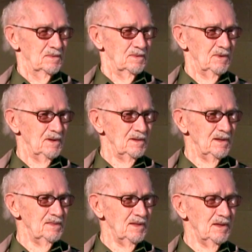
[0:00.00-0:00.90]
Well,
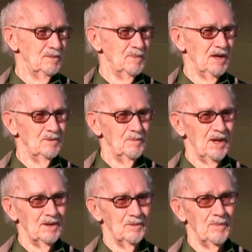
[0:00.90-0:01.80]
I think it made a
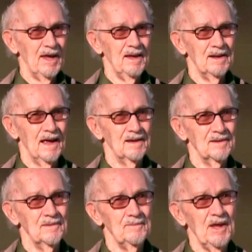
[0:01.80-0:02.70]
better man
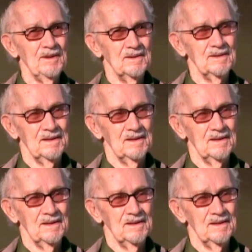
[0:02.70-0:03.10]
out of me.